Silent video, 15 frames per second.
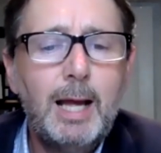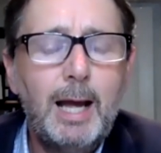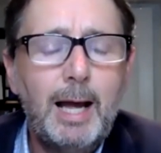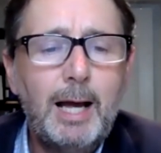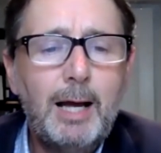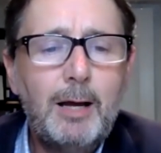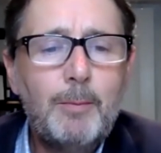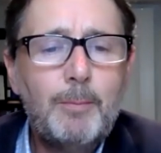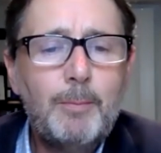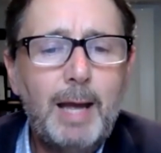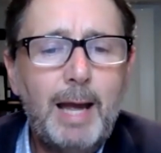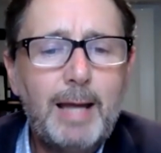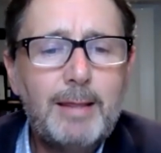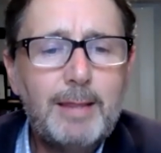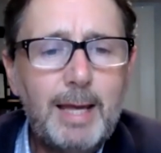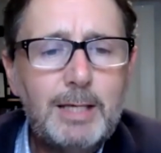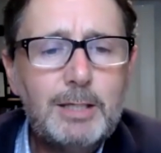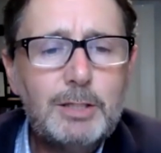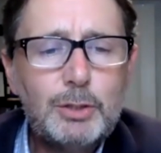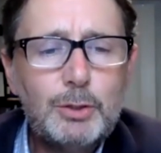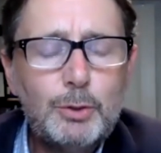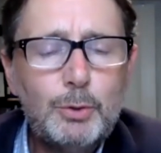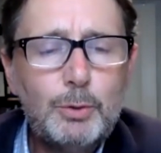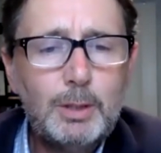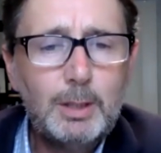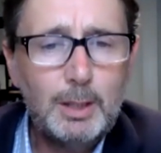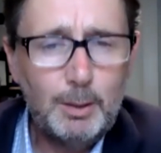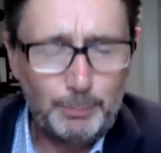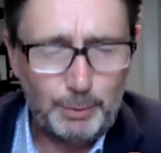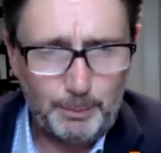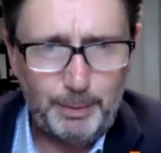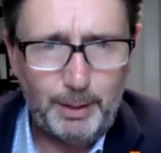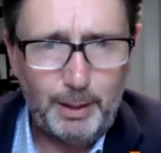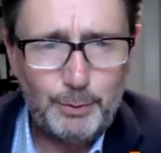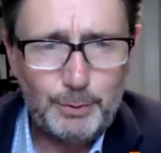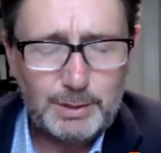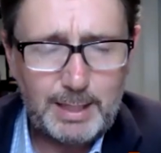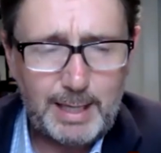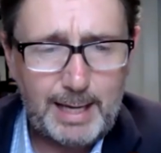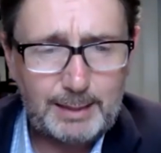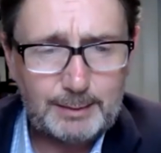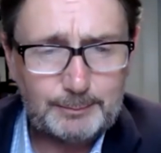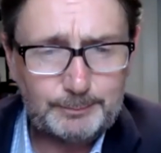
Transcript: And then to propose that